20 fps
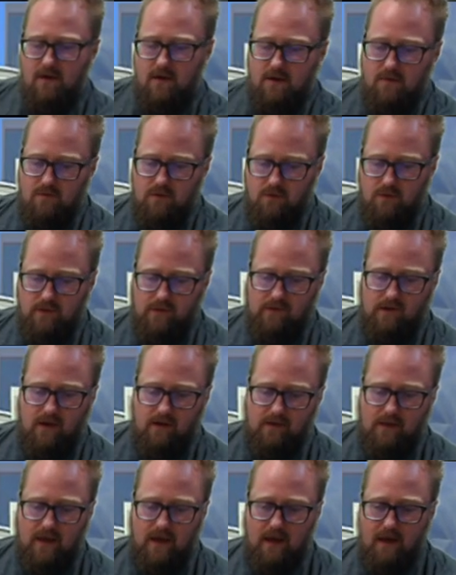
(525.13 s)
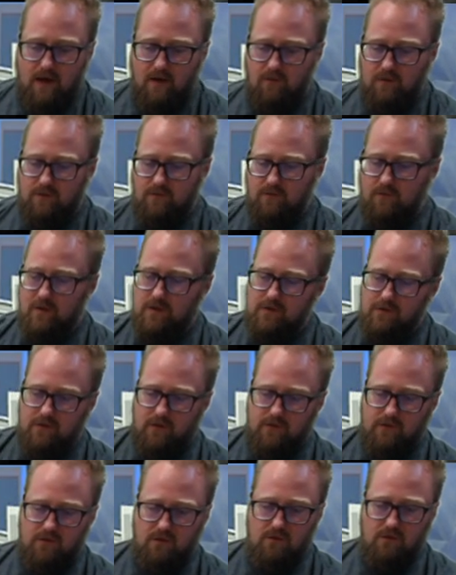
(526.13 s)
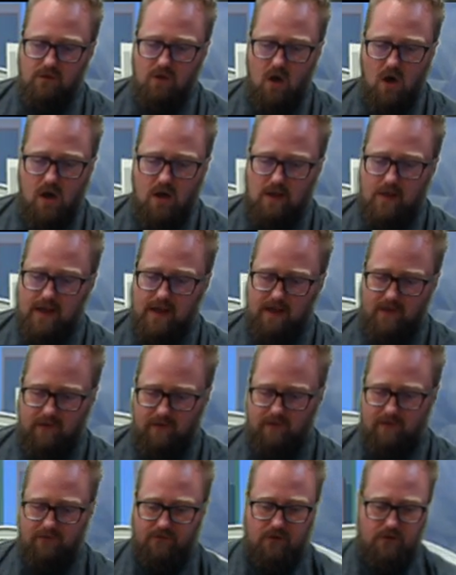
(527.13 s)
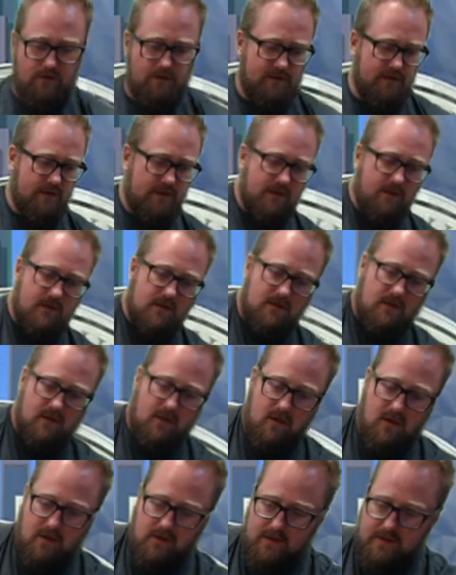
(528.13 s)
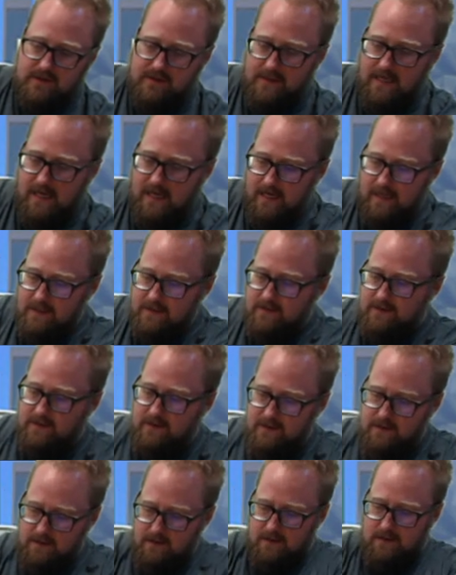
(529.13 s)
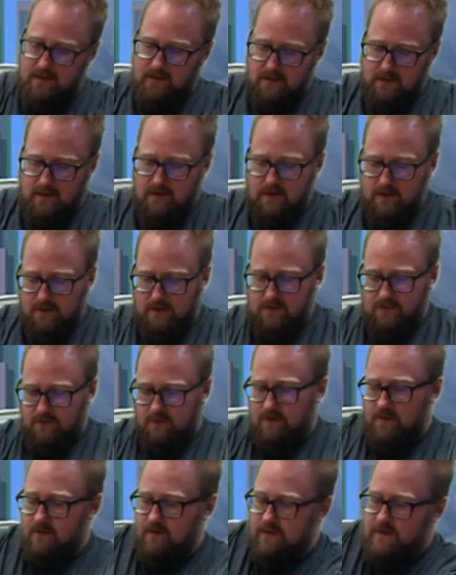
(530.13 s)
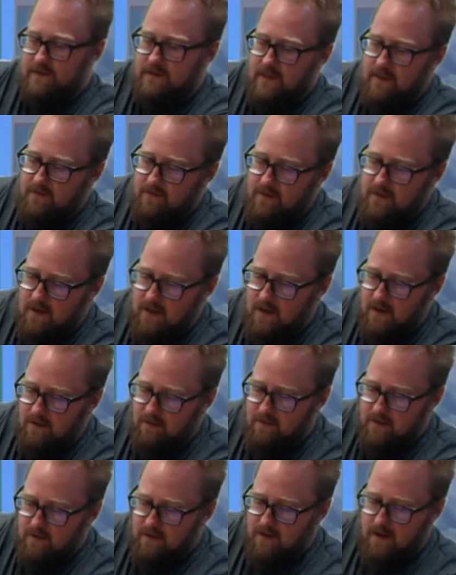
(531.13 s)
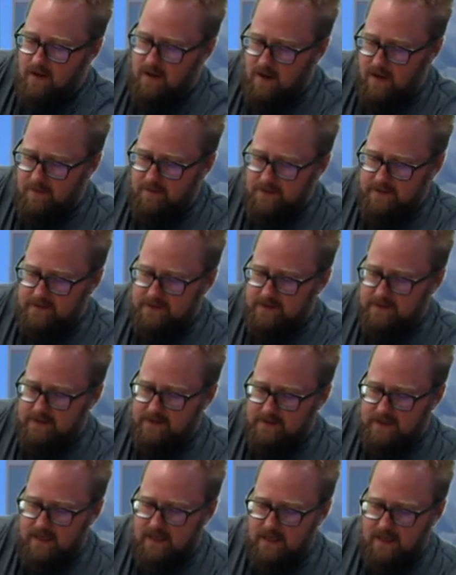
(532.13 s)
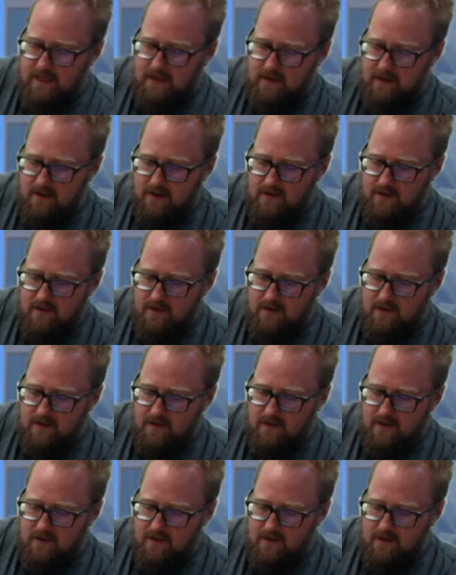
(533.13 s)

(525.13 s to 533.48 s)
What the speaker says: But we tuck that, we do the two long lengths first along the sides. So we're going to do the same thing with the opposite side.